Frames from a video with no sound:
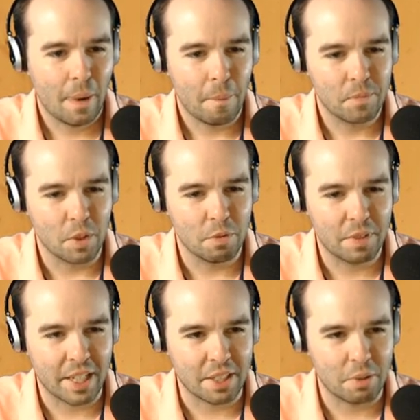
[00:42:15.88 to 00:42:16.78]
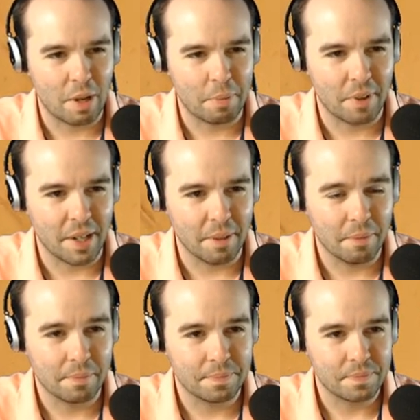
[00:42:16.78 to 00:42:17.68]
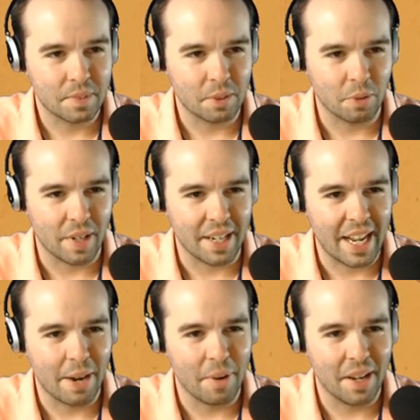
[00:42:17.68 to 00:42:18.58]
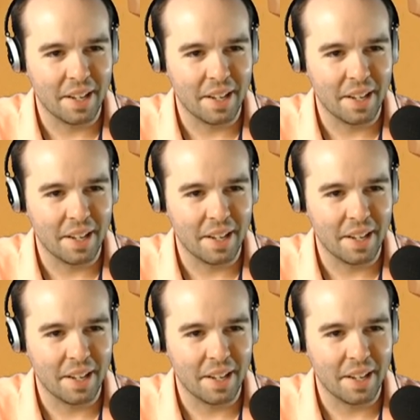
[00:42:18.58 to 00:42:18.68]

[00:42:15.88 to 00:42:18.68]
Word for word: Don't forget to cooperate. Great. Now what?